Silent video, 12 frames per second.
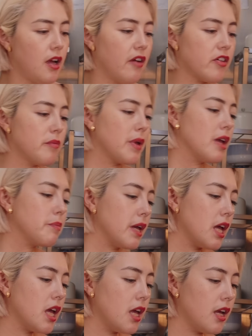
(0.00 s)
Got
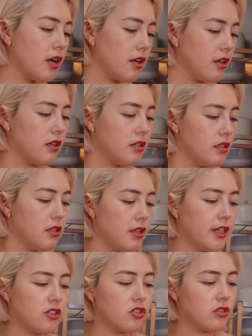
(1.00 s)
maybe
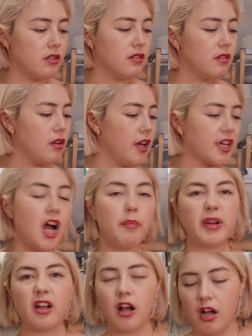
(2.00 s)
like a cup
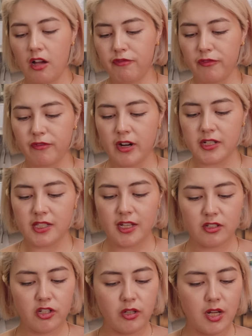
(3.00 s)
and a half of rice there,
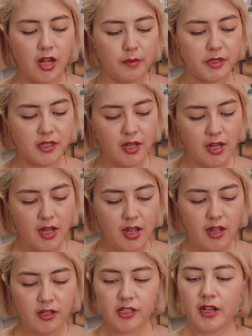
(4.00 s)
2 cups.
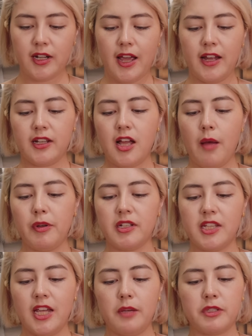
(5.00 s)
So I'm going to add a couple of
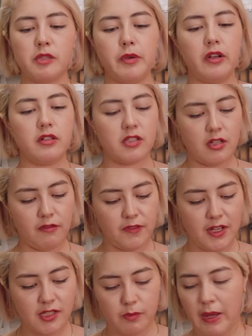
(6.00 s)
tablespoons of
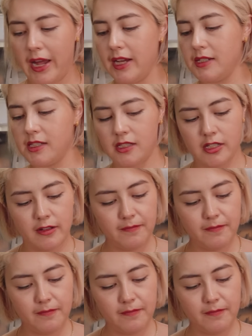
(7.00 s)
this paste.